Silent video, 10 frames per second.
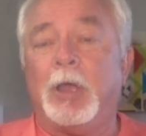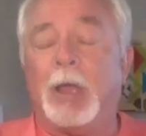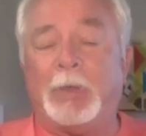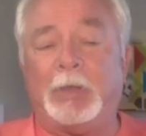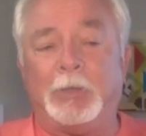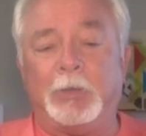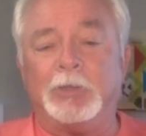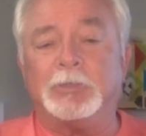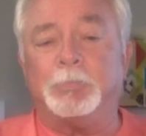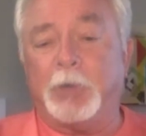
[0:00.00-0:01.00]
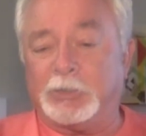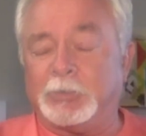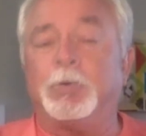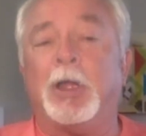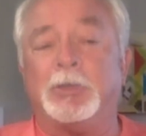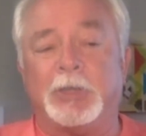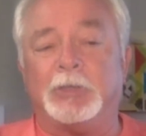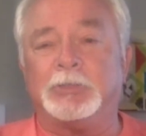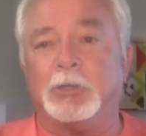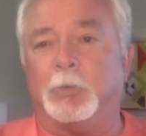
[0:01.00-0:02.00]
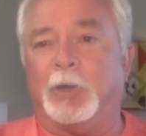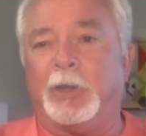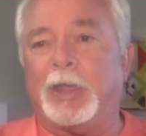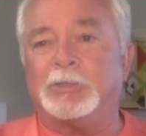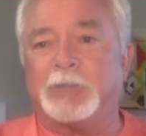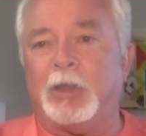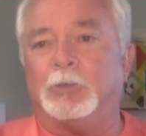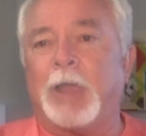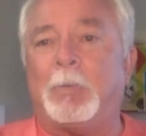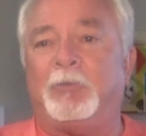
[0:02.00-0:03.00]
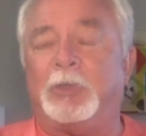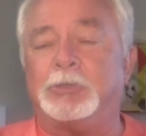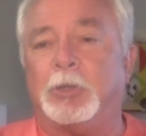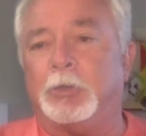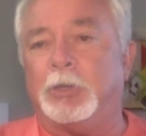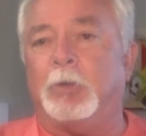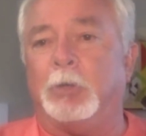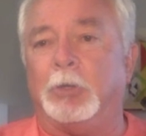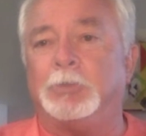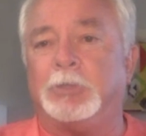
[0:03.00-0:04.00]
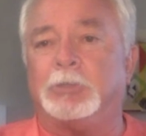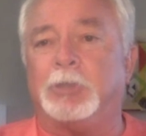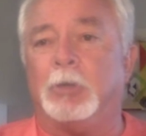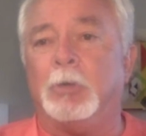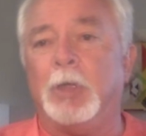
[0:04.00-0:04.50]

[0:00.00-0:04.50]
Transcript: I mean, there is a, it's a process, and you really got to stay on top of it so you don't lose it. So,